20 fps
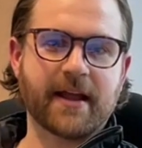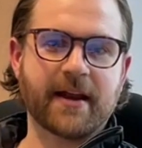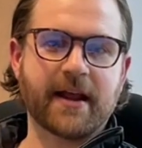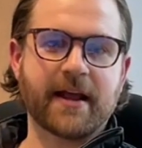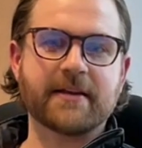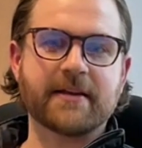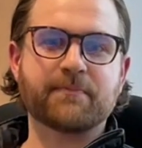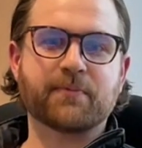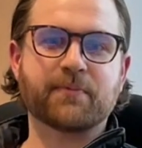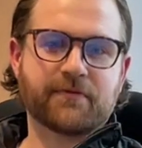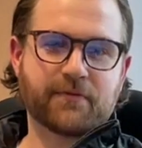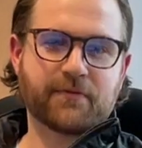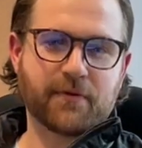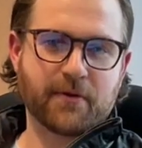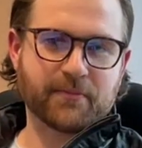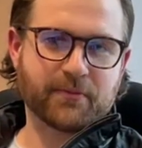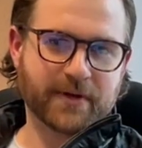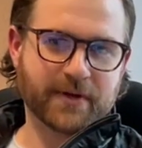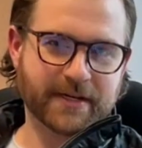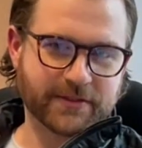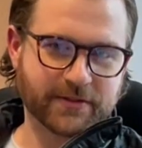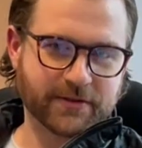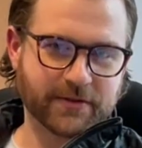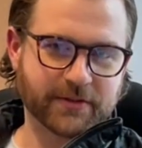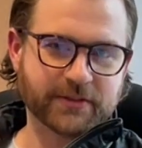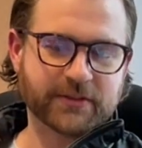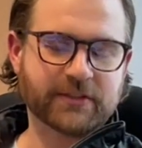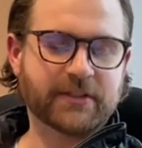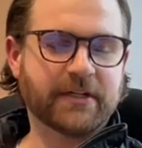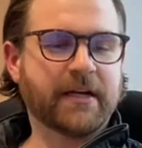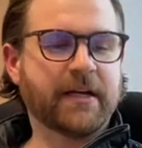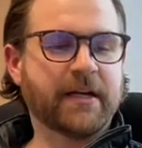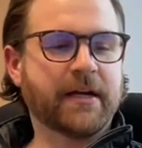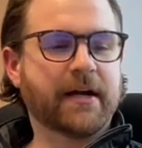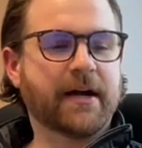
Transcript: and I performed research,